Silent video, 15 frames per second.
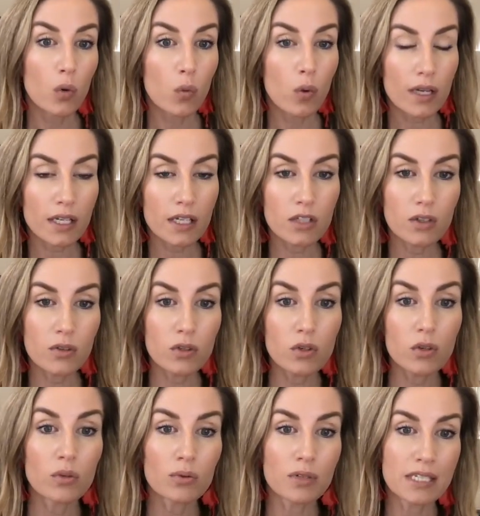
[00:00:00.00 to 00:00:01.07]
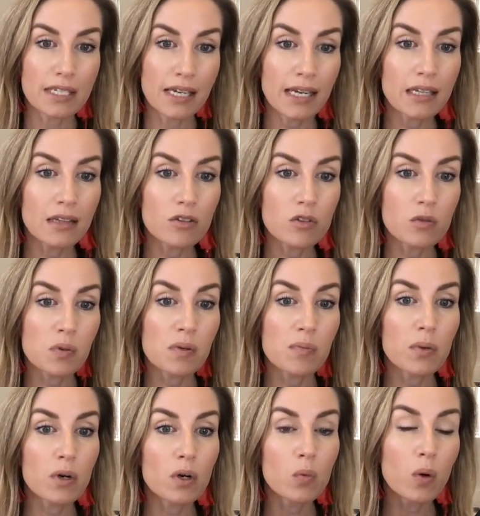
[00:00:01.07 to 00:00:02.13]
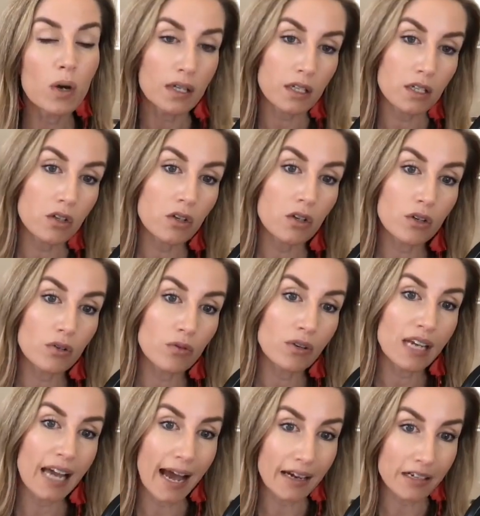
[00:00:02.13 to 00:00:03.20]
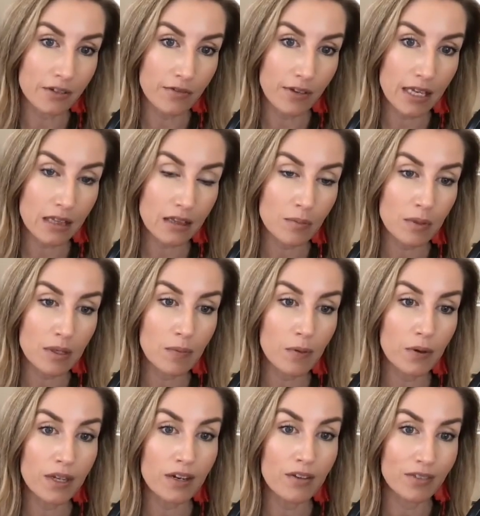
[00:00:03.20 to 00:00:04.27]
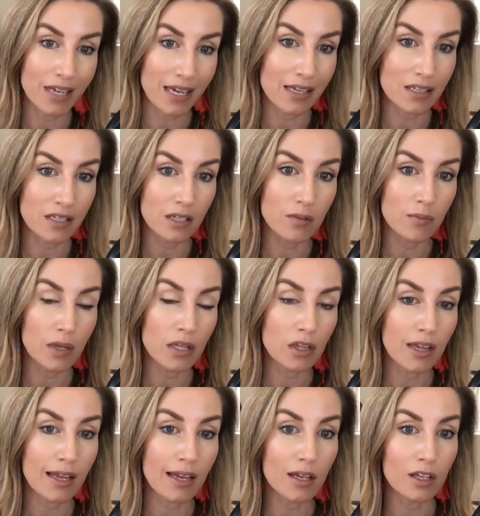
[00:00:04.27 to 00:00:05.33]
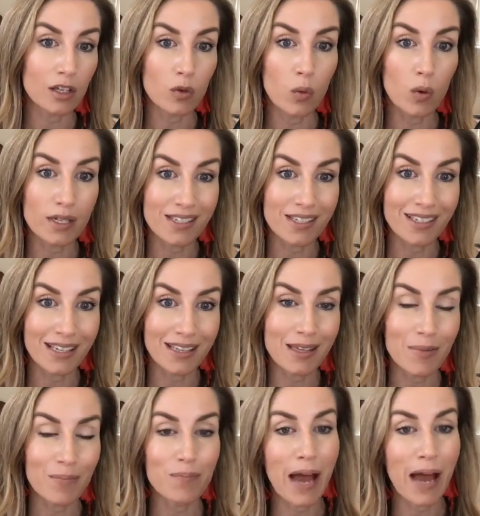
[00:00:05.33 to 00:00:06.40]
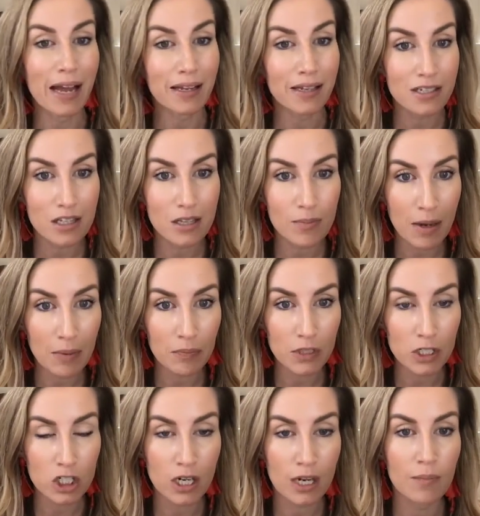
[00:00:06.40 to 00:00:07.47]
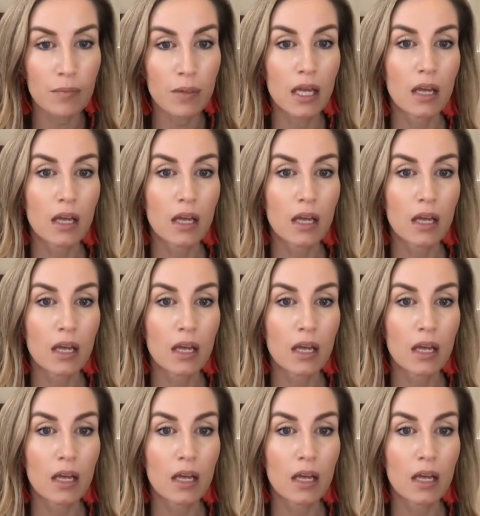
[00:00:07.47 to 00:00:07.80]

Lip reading: What can you do to retain those people? What can you do to reactivate the people that have canceled, but you want to get them back into the membership?